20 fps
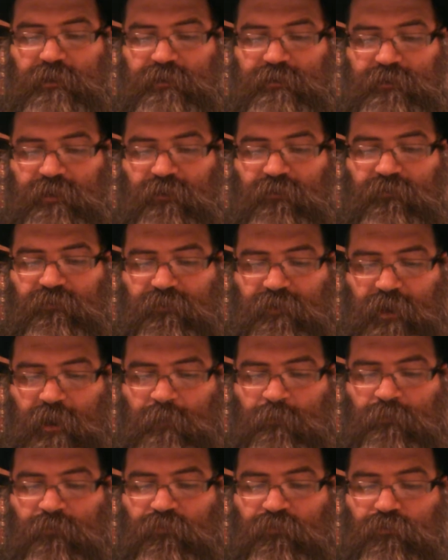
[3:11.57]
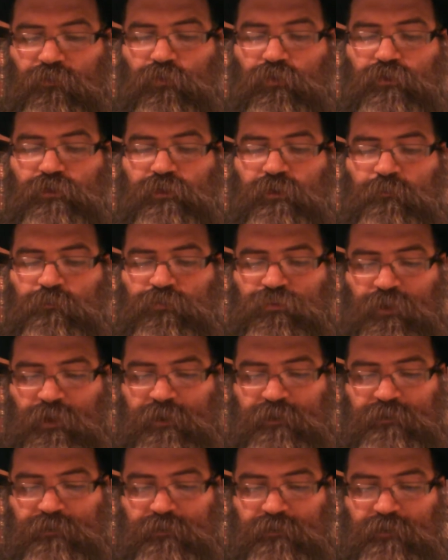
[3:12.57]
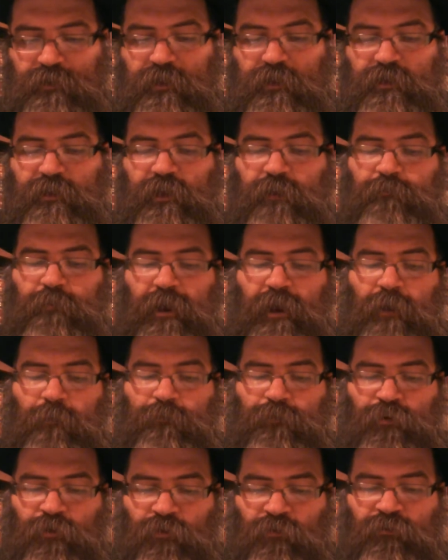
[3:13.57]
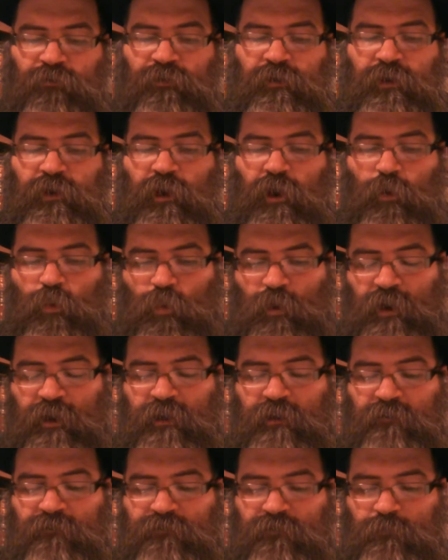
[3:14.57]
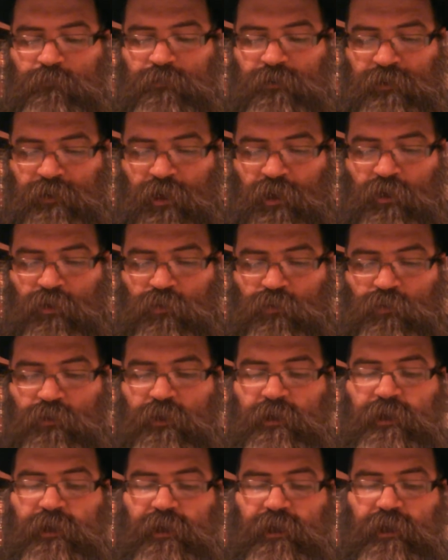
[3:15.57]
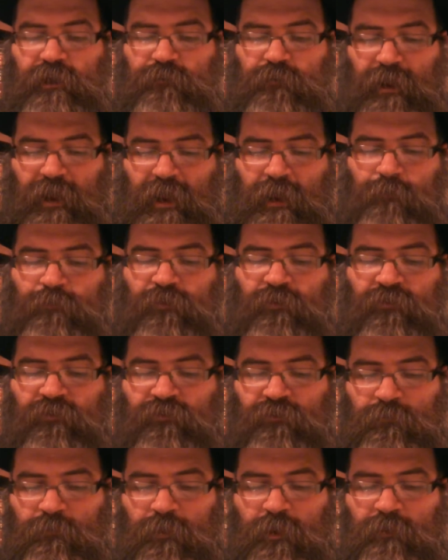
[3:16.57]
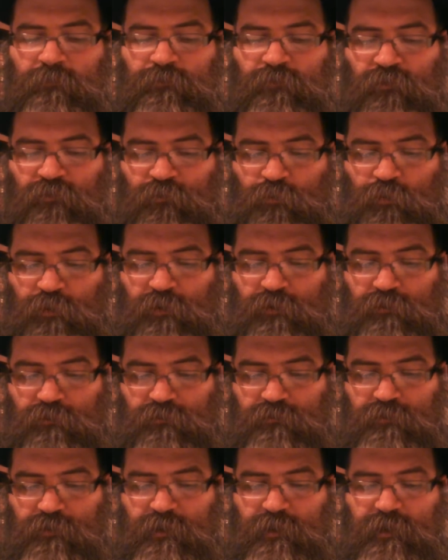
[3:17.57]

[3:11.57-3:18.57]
This comes through the bread, that by a personing awaking from below, it happens from above as well.